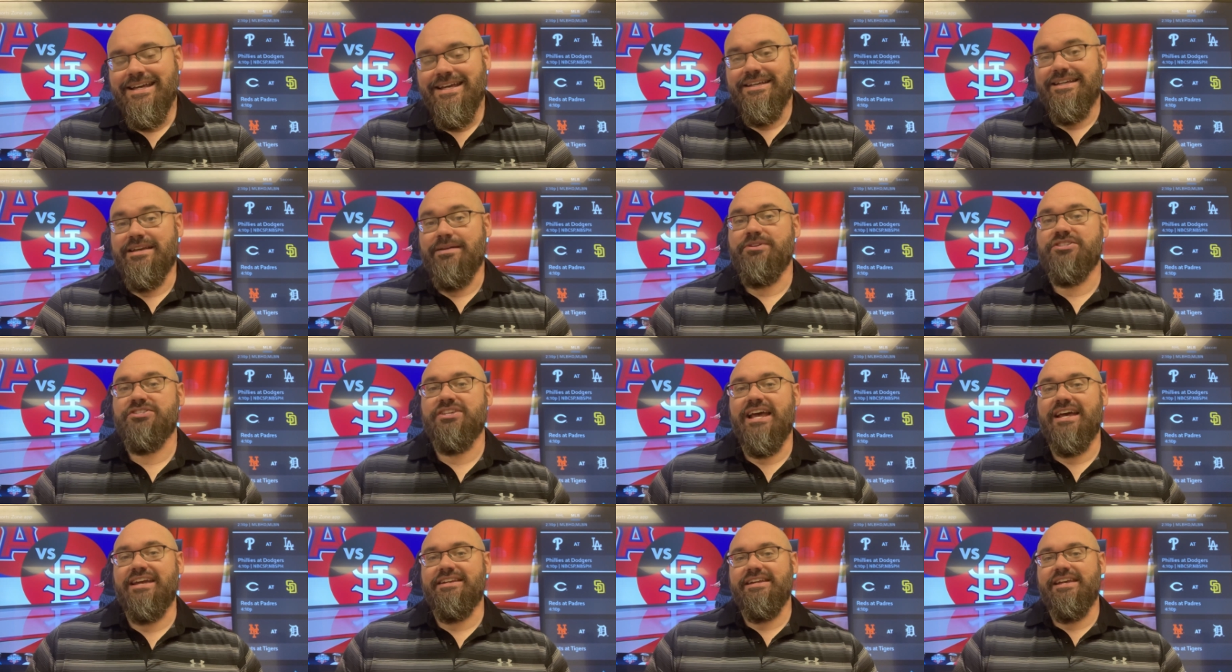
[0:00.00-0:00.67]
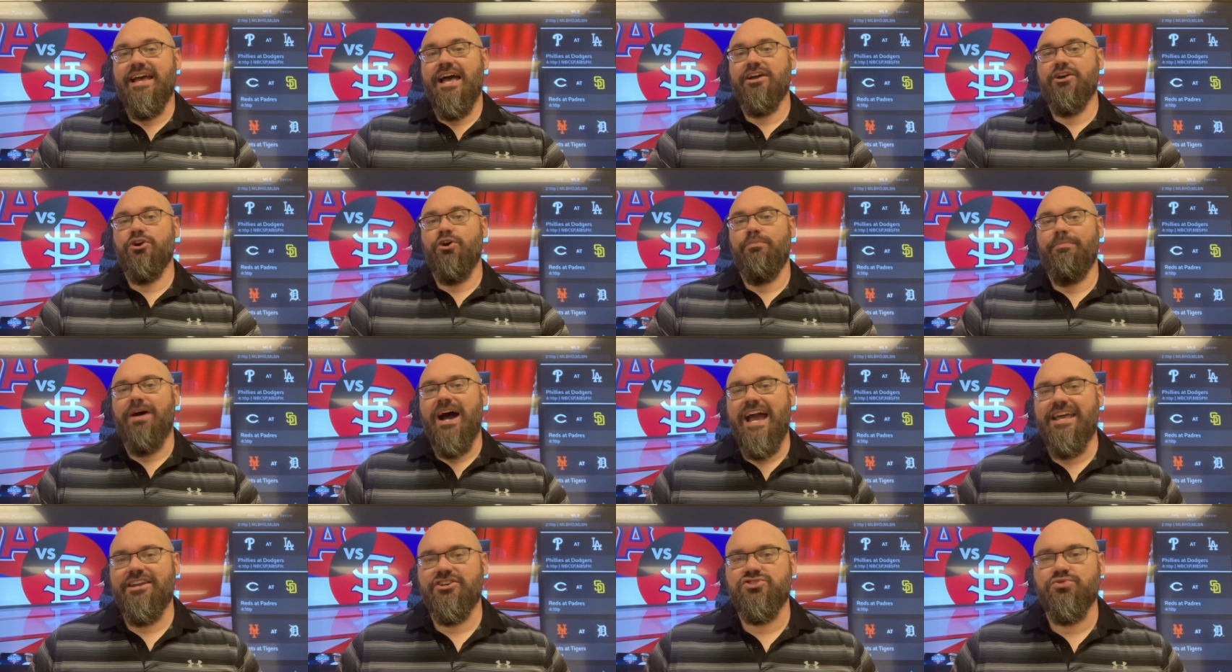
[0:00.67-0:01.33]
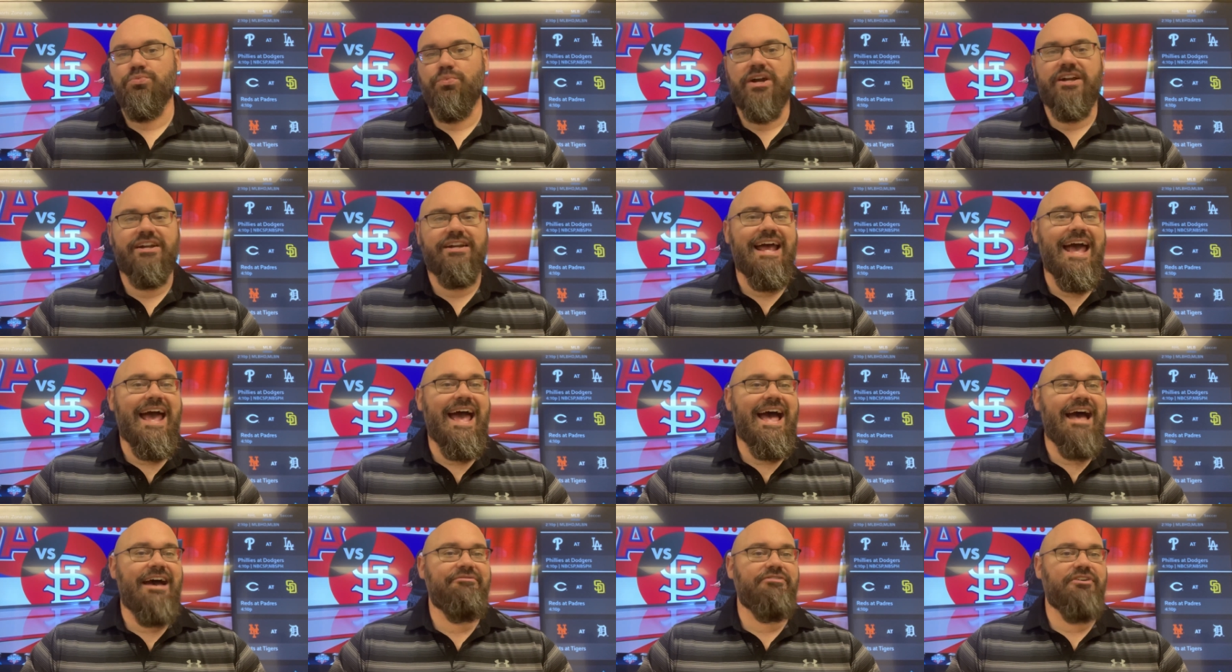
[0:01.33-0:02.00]
Give me San Diego minus one and a
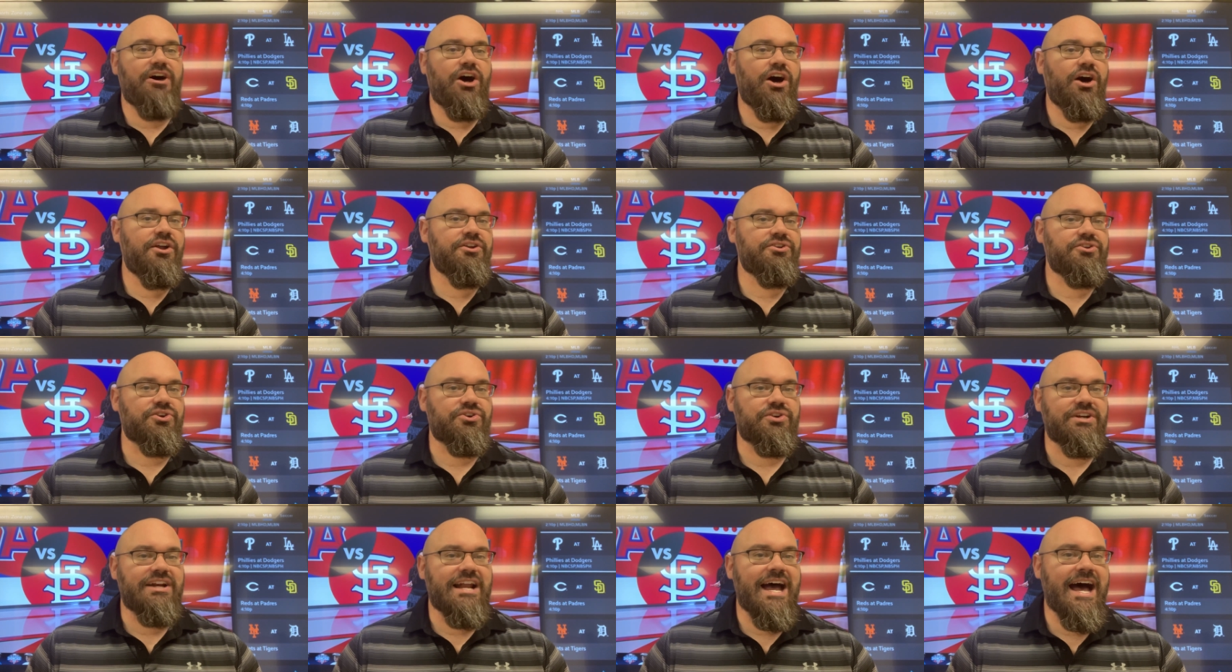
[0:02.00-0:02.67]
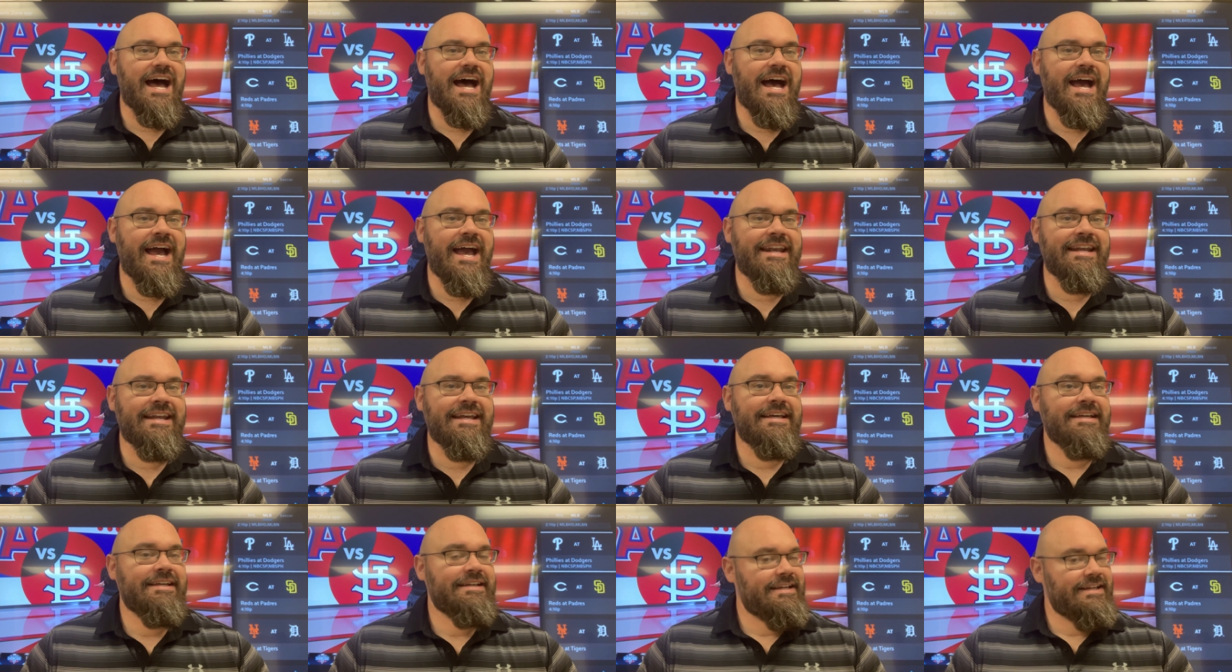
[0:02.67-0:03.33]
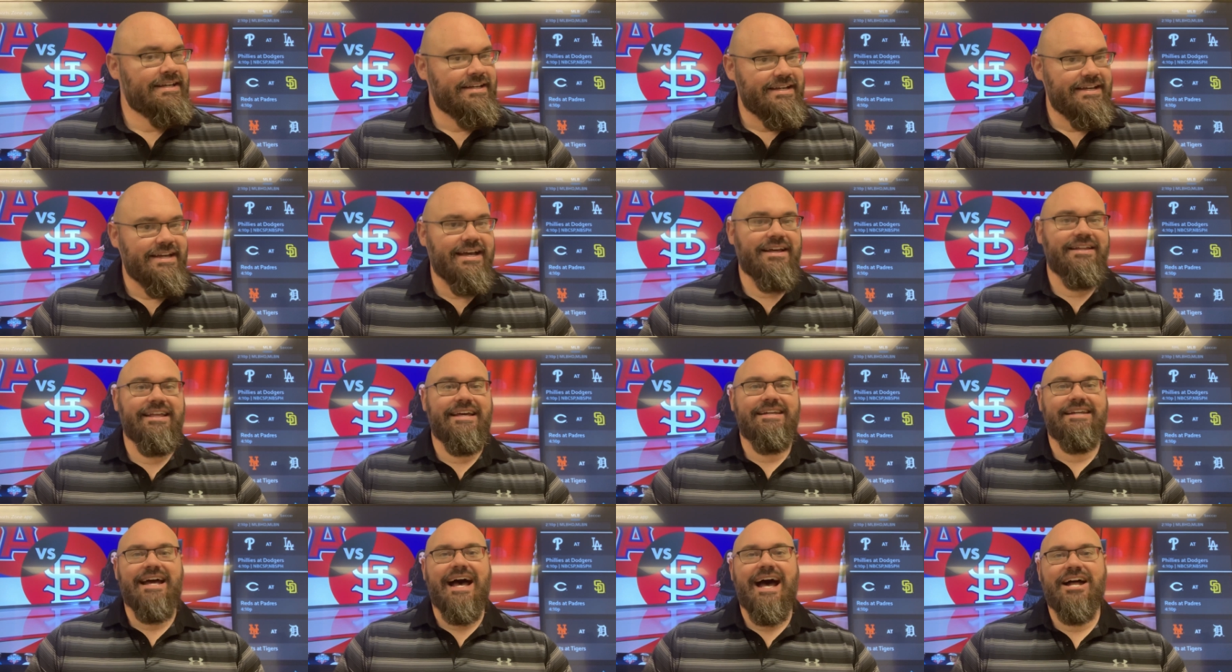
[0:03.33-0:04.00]
half under nine.
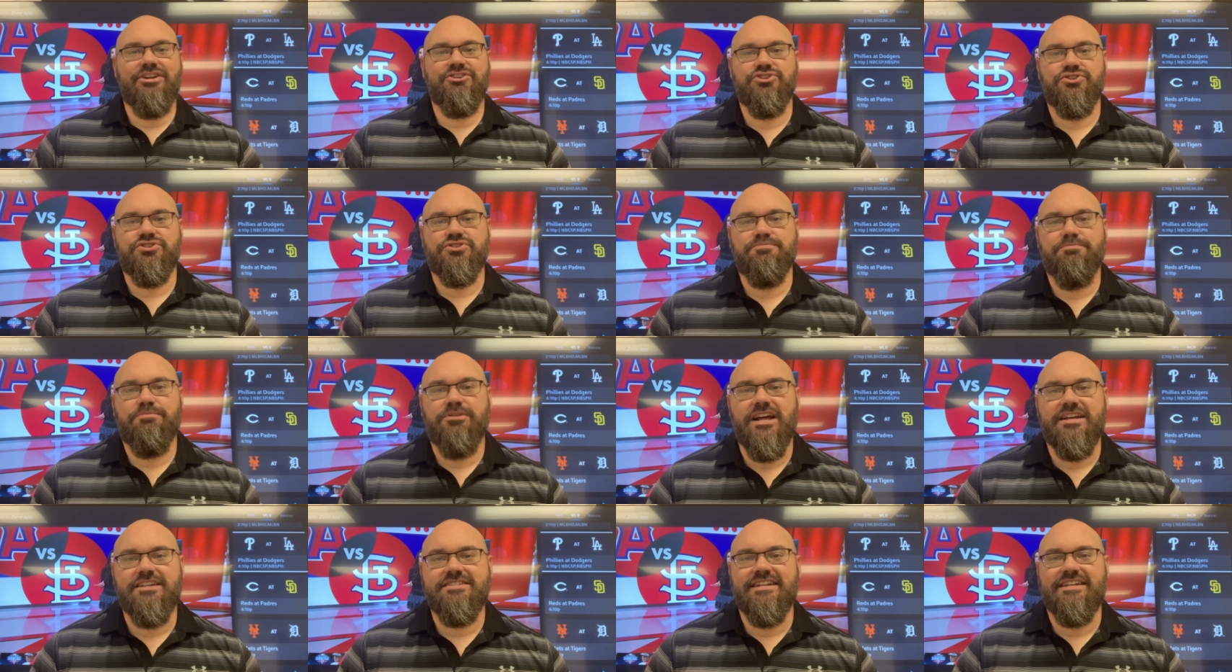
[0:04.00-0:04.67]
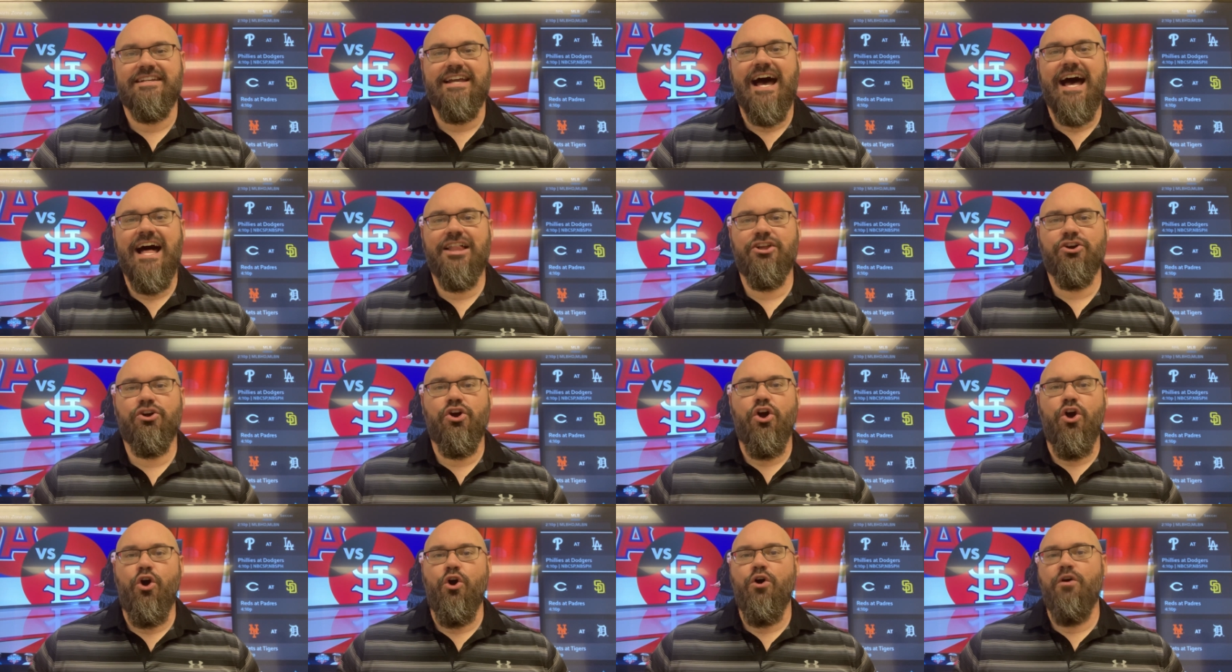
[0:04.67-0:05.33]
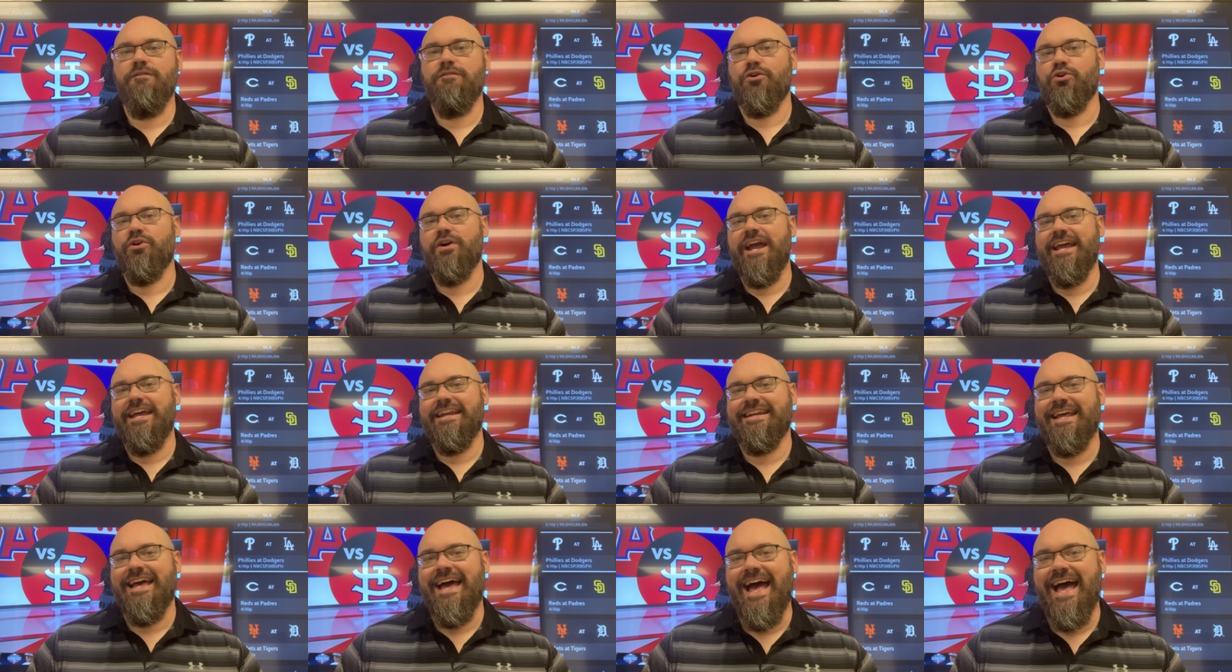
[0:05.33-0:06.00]
LA Dodgers plus a dollar over
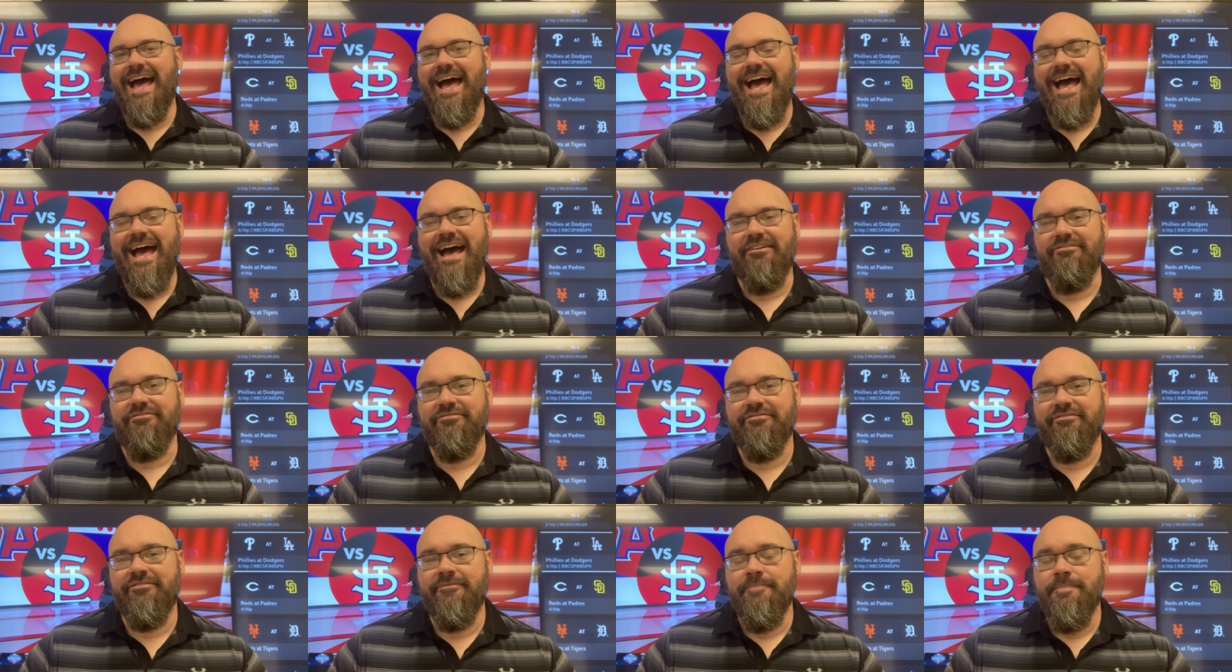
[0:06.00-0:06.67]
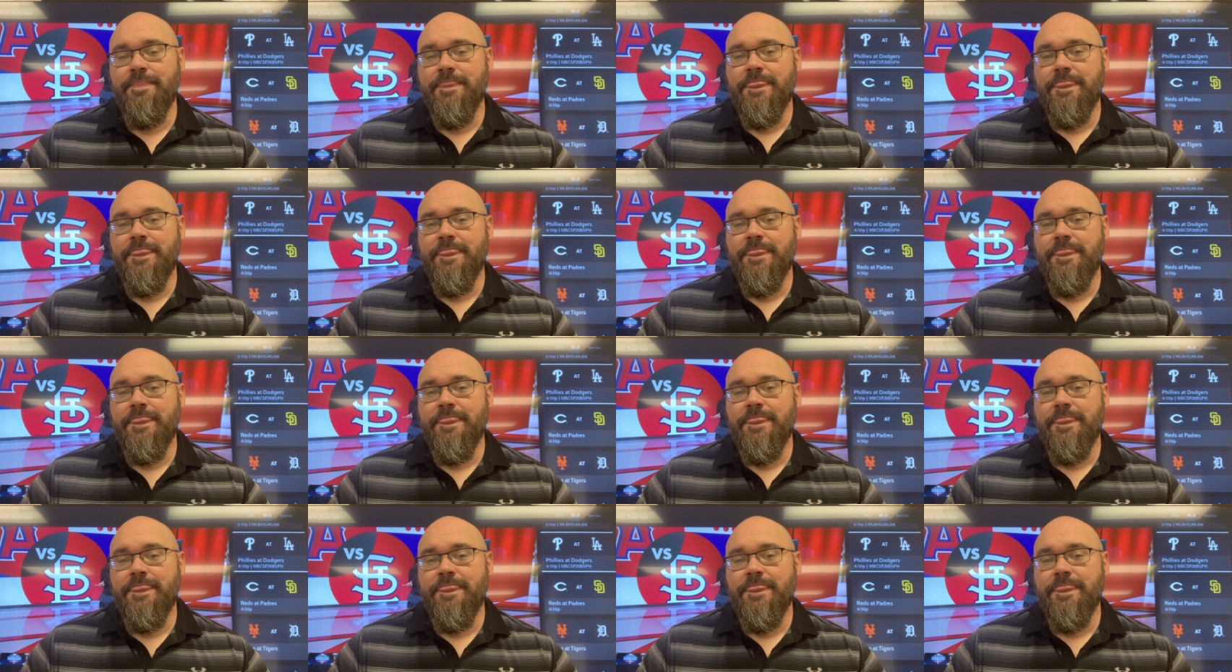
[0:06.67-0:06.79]
eight and a half.